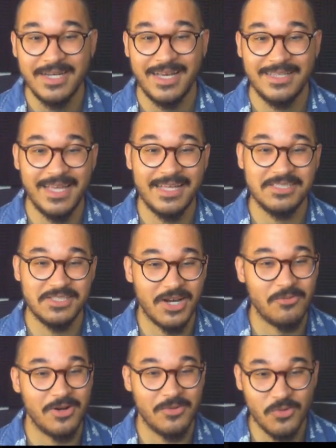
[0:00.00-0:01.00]
and then
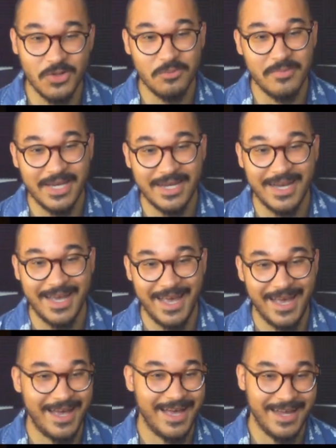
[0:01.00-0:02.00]
someone will make
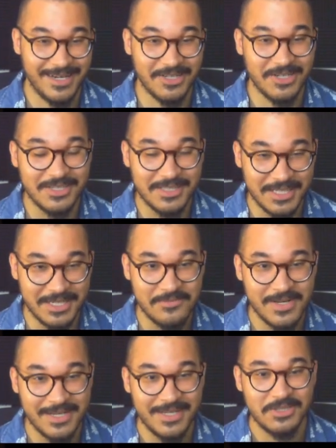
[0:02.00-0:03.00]
an Earth
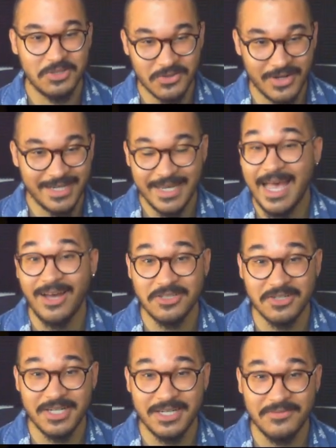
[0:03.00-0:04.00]
team to try and
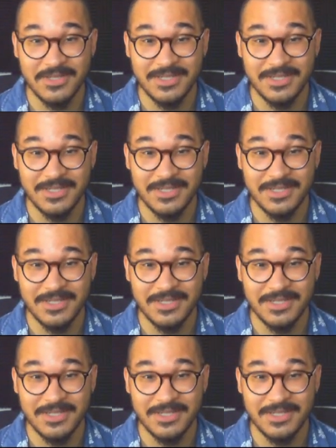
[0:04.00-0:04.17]
counter him.